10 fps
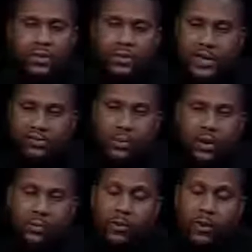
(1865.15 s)
The next
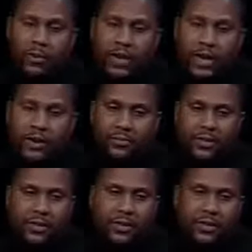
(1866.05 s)
morning, we went on the air.
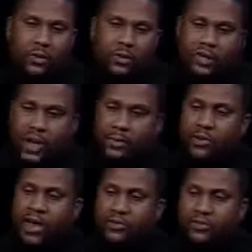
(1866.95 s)
Tom
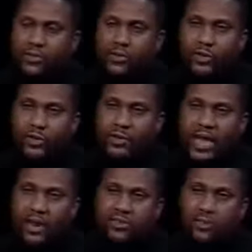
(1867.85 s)
arrived at the studio in
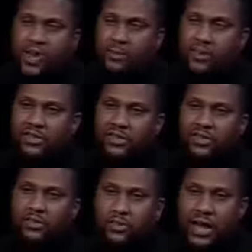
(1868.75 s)
Dallas. There were ABC
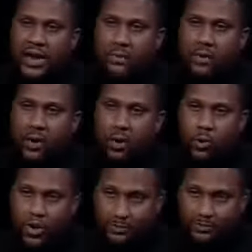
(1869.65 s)
suits lined up in the
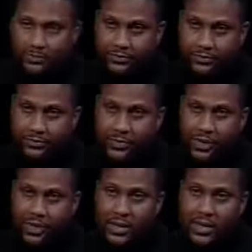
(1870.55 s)
hallway.
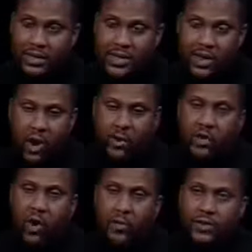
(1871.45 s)
They had already
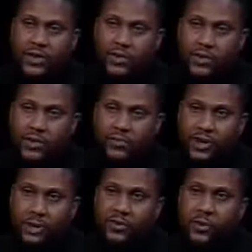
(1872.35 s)
called the engineer of
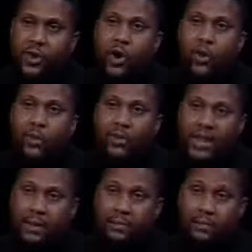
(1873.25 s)
Tom's show at home the
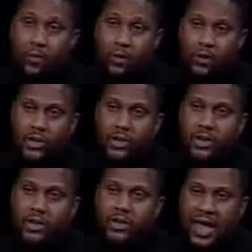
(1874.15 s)
night before
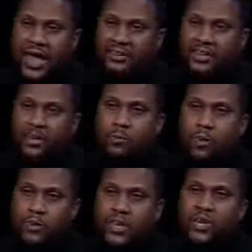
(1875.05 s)
to ask him
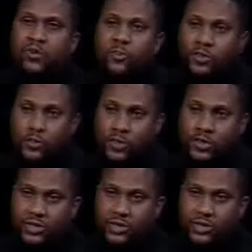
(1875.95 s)
where the kill switch was.